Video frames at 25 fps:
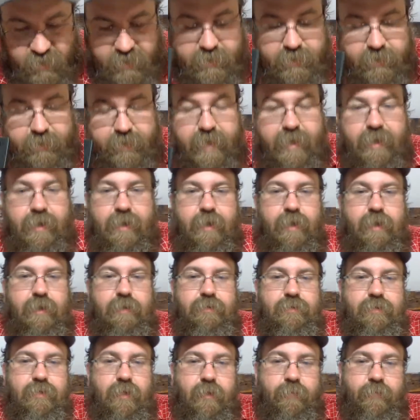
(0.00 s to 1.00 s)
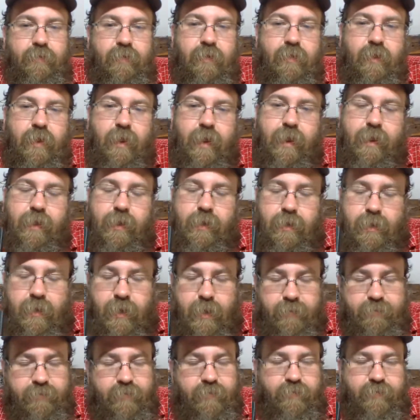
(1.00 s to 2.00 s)
neat concept. I
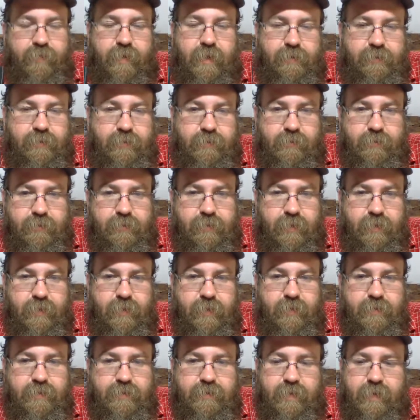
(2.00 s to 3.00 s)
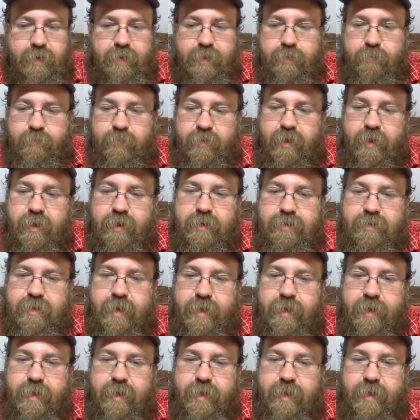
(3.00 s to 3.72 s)
love the fact that they're thinking outside of the box.